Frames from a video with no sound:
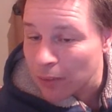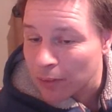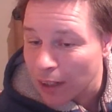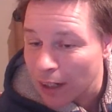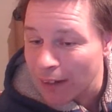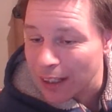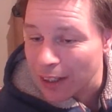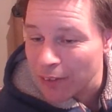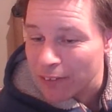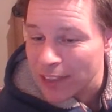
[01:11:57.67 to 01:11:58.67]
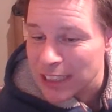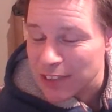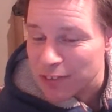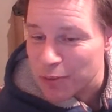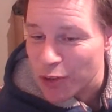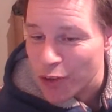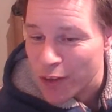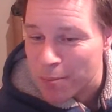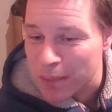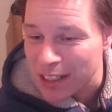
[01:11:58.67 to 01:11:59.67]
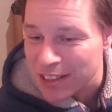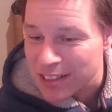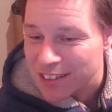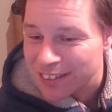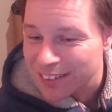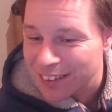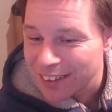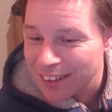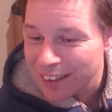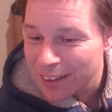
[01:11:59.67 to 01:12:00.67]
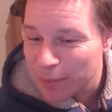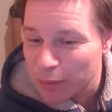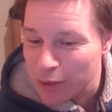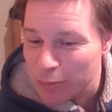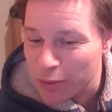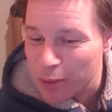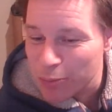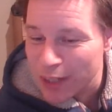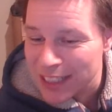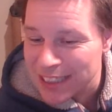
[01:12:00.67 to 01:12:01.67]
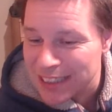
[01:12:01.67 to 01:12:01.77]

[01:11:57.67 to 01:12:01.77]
Oh, hello. Greetings from Northumberland. Born and bred